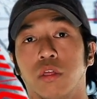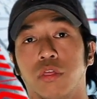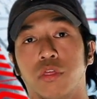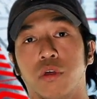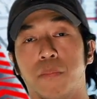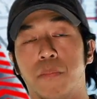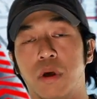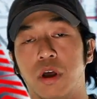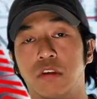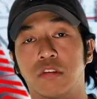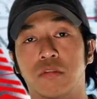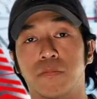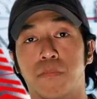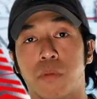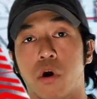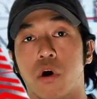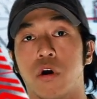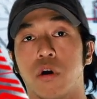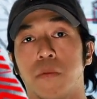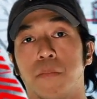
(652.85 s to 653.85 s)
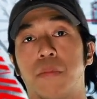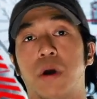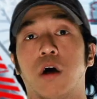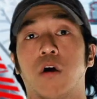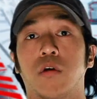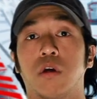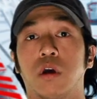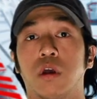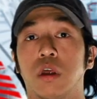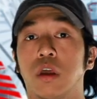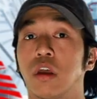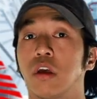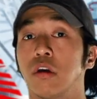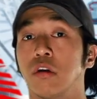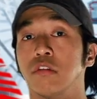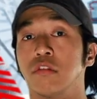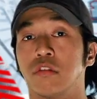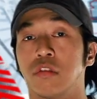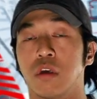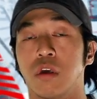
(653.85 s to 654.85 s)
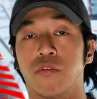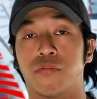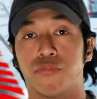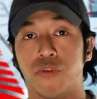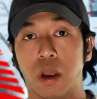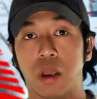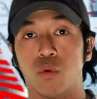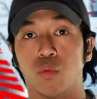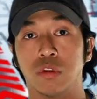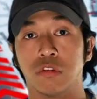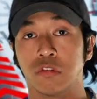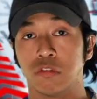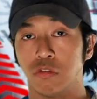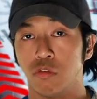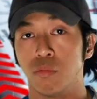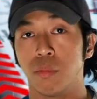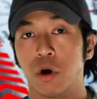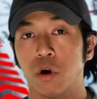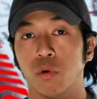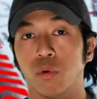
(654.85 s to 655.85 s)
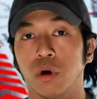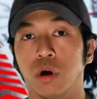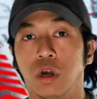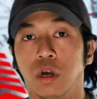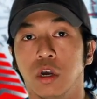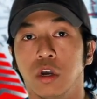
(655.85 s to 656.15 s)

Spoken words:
the best part about it is the fight with Sumo.